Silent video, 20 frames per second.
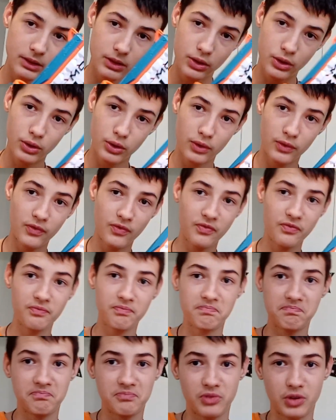To
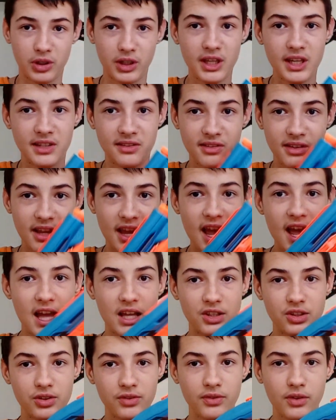release the
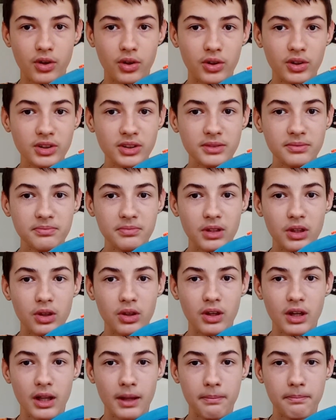catch, of course,
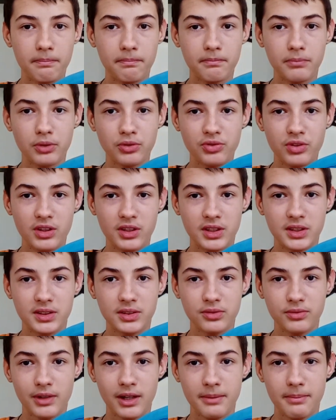you gotta push
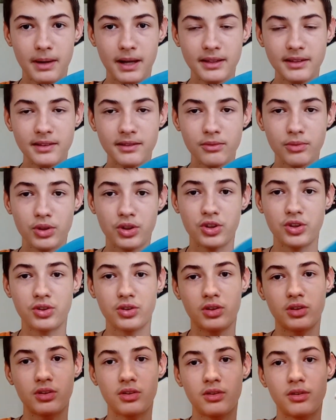this red button, which is
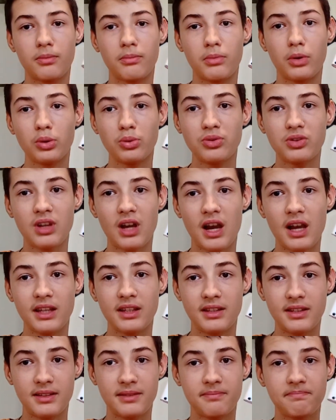on both
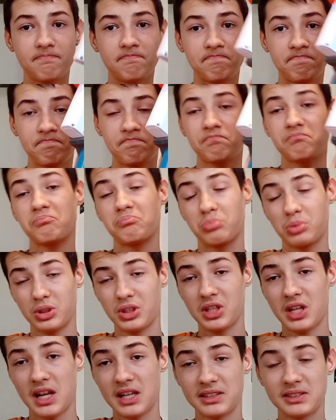sides.
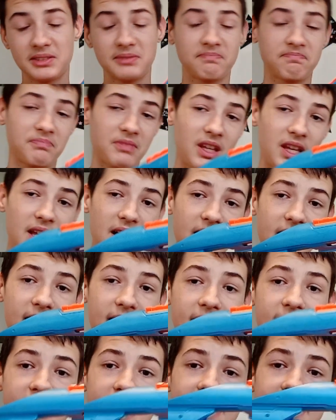Pretty nice.
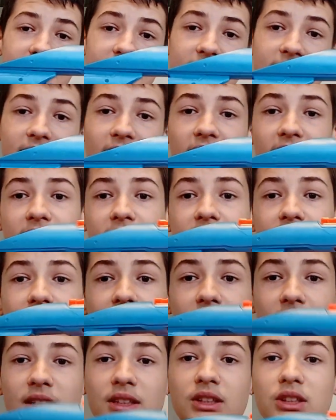At
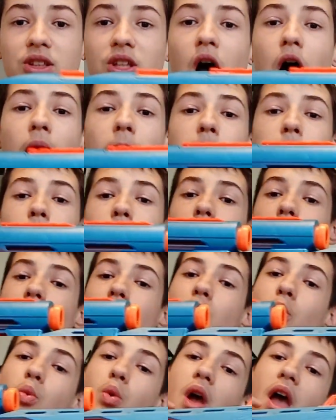the top,
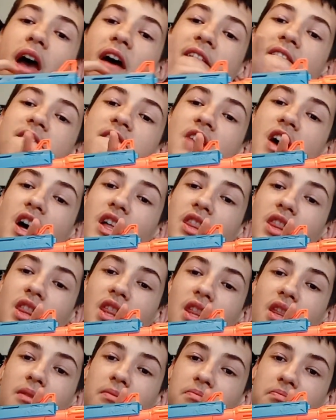we have a
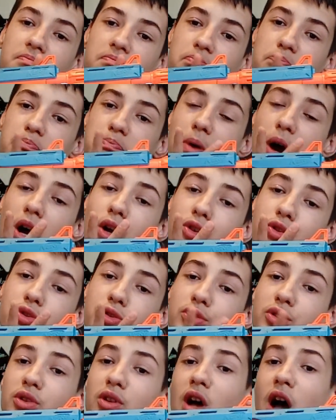
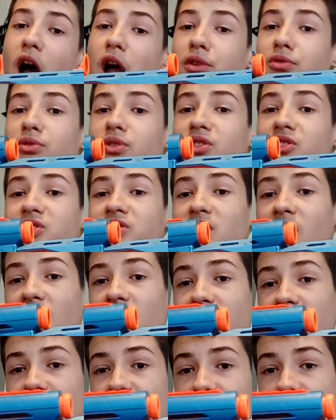partial iron
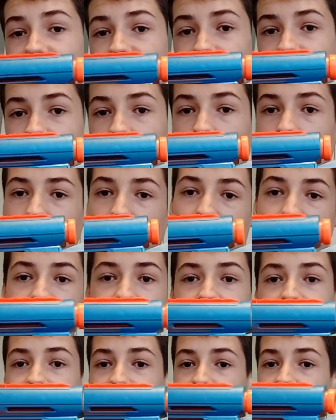sight,
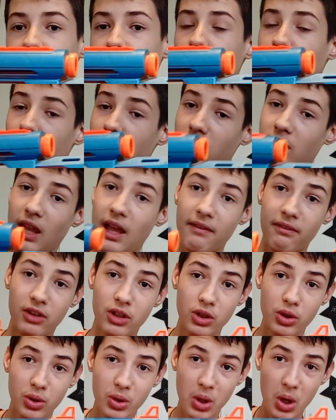plastic sight, whatever
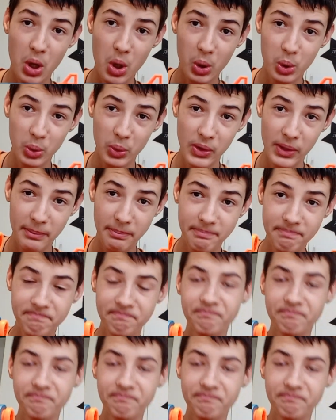you call them.